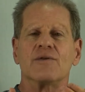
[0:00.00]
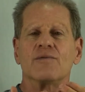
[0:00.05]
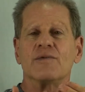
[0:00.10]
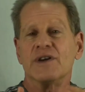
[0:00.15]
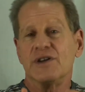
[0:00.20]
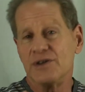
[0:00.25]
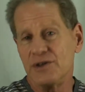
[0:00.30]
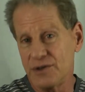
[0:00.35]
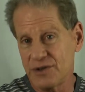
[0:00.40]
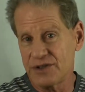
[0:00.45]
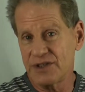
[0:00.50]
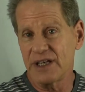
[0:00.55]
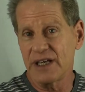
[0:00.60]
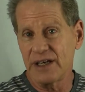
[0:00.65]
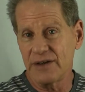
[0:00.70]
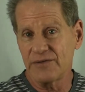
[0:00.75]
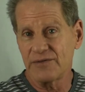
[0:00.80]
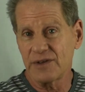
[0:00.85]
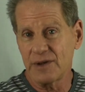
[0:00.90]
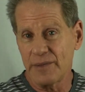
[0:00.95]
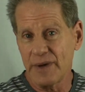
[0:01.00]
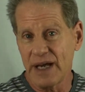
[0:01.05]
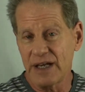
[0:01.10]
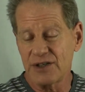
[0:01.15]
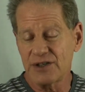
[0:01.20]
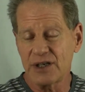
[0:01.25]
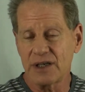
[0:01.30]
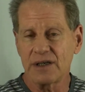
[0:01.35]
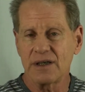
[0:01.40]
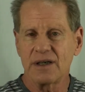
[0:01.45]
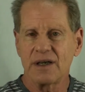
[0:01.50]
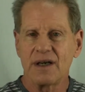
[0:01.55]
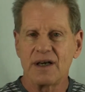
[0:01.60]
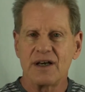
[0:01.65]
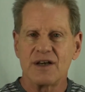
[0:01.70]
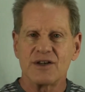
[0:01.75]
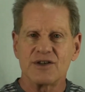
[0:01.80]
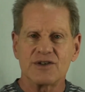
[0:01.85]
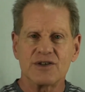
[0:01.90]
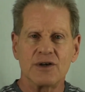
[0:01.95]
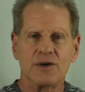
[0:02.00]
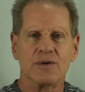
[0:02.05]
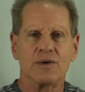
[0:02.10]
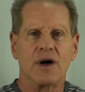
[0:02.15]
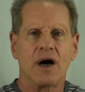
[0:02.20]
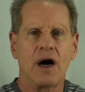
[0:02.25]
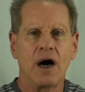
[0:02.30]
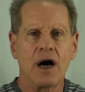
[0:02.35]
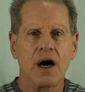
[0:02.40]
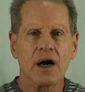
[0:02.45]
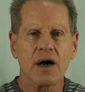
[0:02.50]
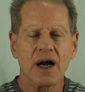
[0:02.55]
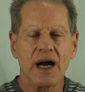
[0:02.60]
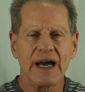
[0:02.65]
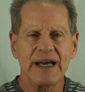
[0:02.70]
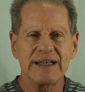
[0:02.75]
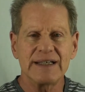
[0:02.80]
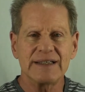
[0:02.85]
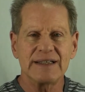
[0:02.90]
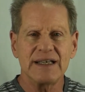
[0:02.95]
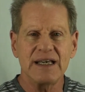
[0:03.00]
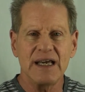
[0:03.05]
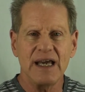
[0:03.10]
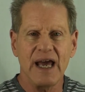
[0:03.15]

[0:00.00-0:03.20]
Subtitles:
reducing inflammation. So RICE,